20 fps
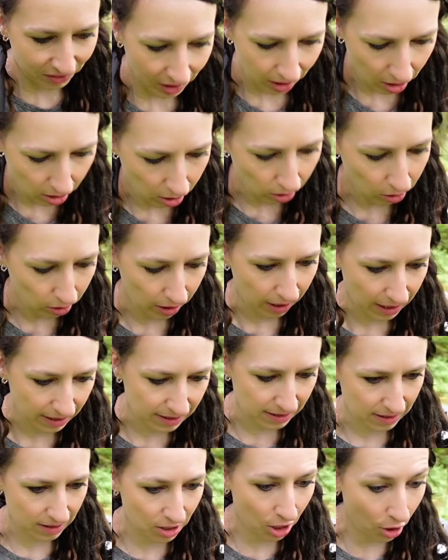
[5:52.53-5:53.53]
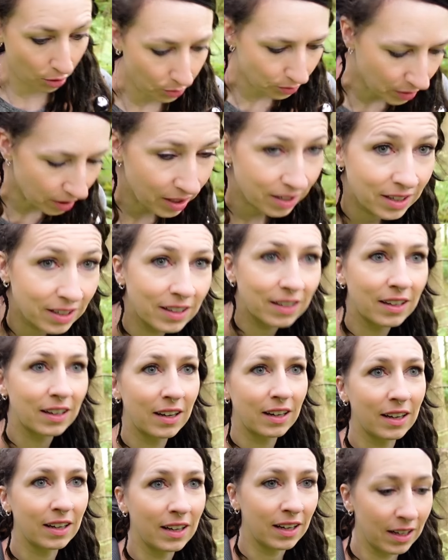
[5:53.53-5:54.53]
a lot less known,
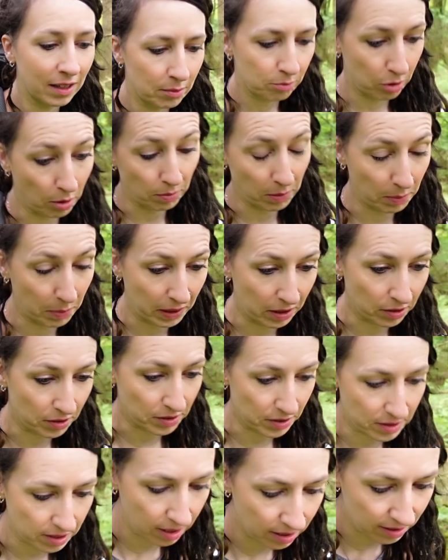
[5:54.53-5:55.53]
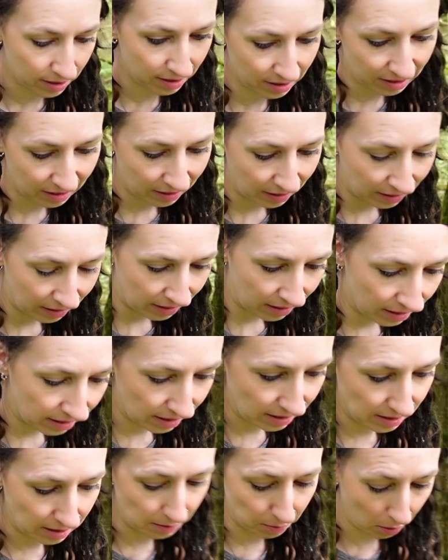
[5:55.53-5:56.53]
probably because
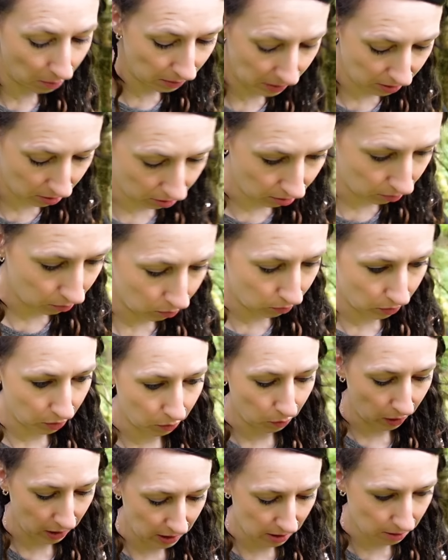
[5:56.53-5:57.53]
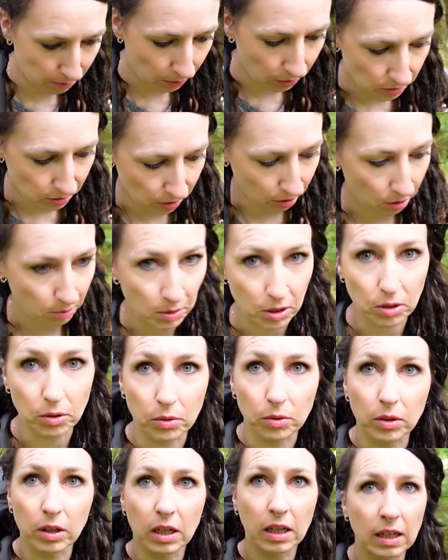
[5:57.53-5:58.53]
this is probably not the way you're supposed to come at
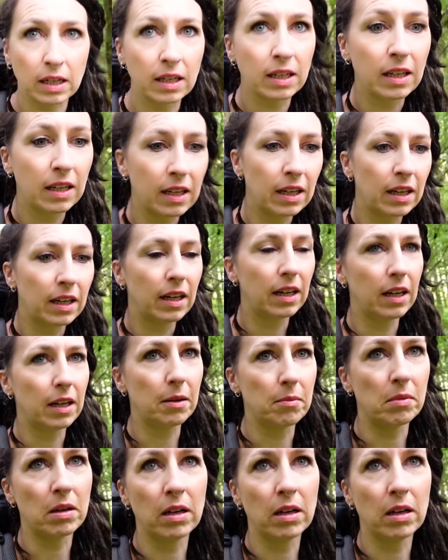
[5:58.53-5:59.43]
all. I'm